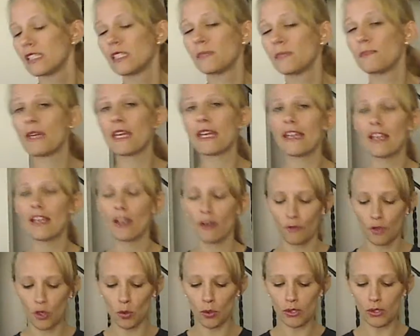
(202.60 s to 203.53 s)
Speaking of
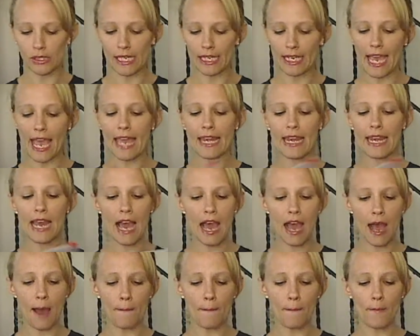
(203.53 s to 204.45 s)
fuels, again,
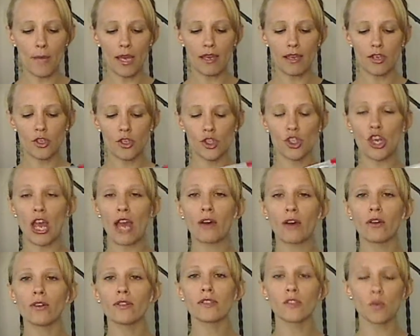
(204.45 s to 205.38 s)

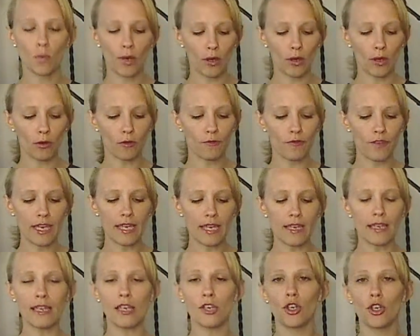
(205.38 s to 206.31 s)
gels will fit
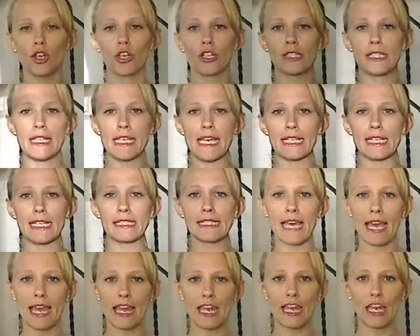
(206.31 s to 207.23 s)
in your
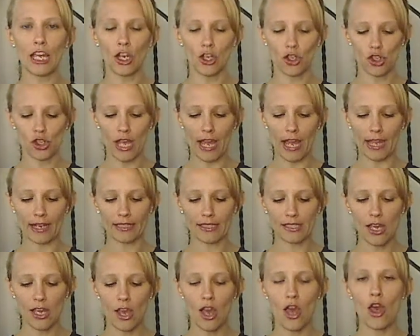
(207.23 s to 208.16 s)
TSA
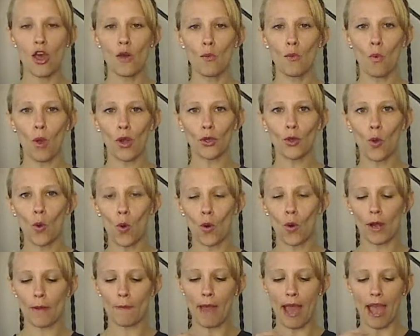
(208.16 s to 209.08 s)
checked
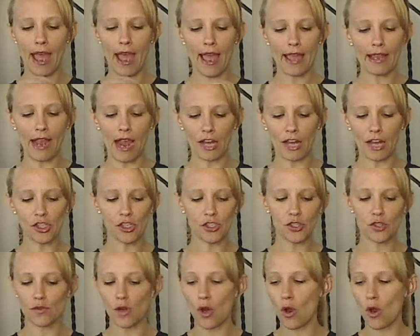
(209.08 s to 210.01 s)
1-quart bag. I just
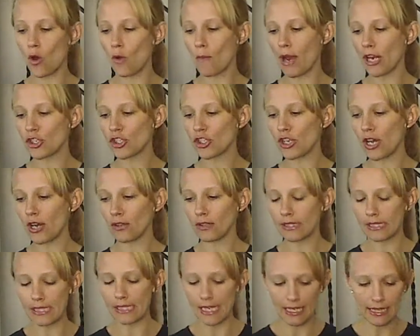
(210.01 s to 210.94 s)
throw my
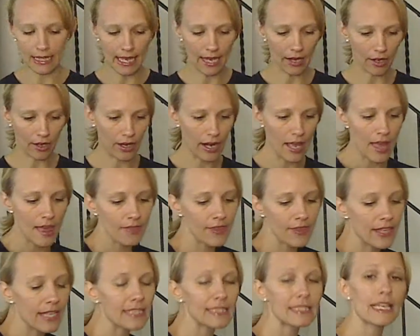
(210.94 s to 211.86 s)
gels in there.
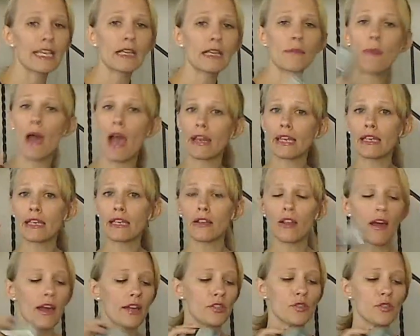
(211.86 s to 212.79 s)
Things like Body
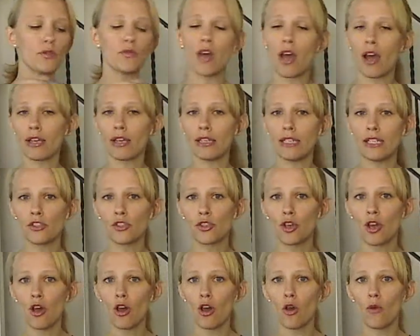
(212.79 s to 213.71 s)
Glide do not need to
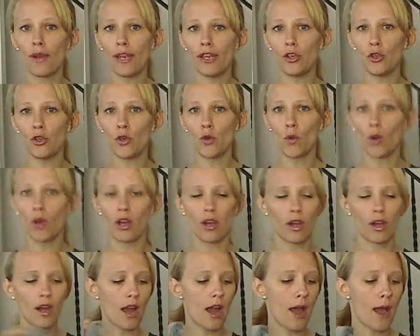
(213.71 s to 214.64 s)
go in
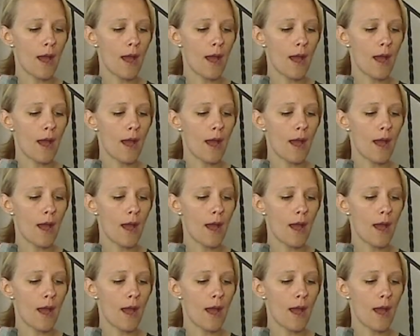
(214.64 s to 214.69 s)
your